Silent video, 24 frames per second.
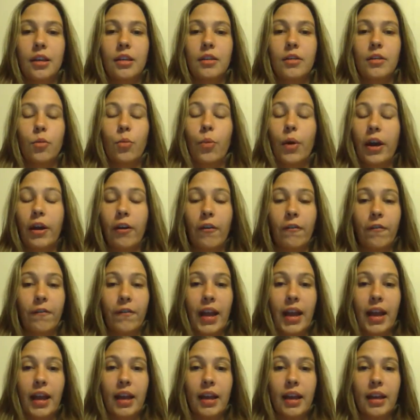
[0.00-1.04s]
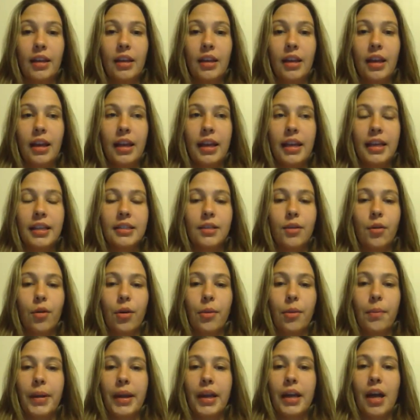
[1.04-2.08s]
well-fed is going
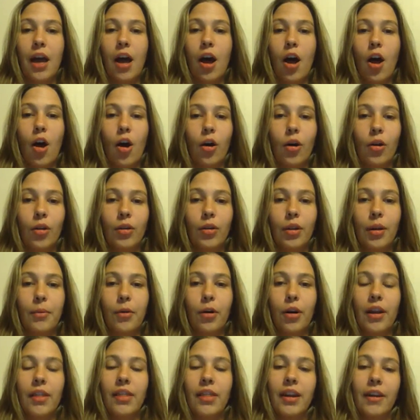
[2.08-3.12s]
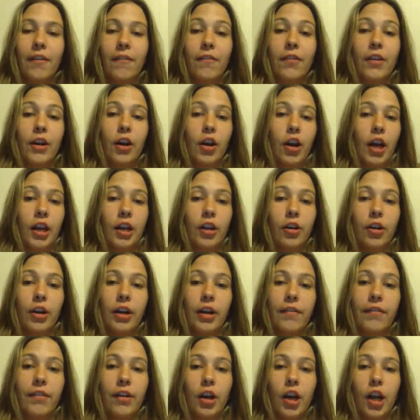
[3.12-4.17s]
to be a whole lot more than if they're
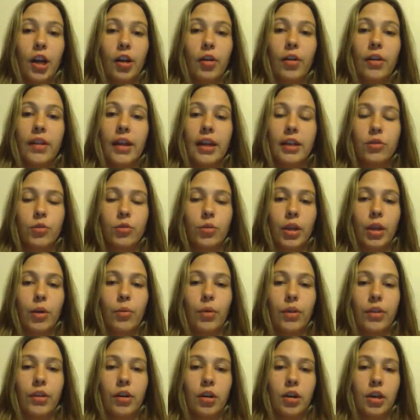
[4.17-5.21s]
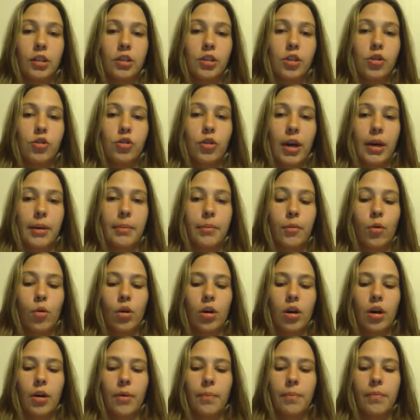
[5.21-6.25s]
hungry. If they're hungry, that's really what they're concentrating
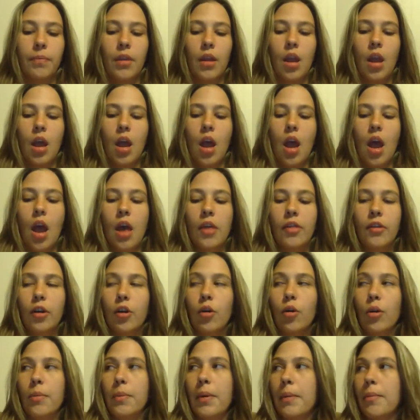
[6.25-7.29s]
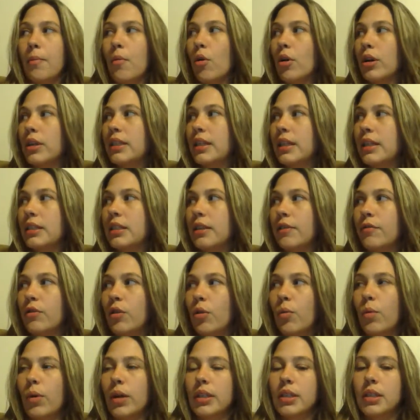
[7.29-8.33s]
more on. They're going to be more attentive
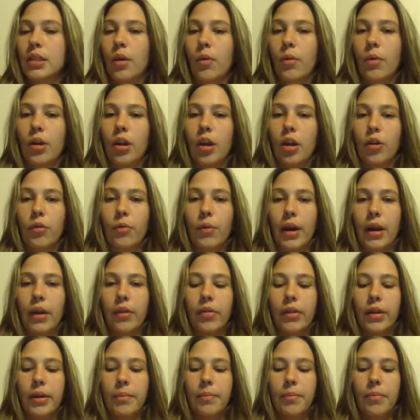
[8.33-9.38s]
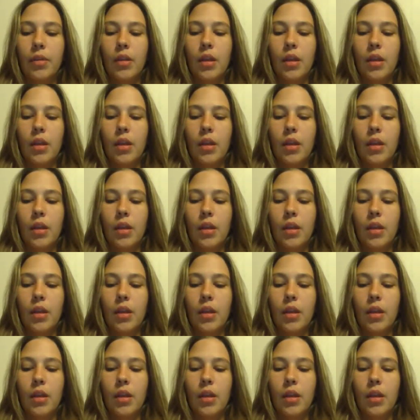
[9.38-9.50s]
to what's going on around them.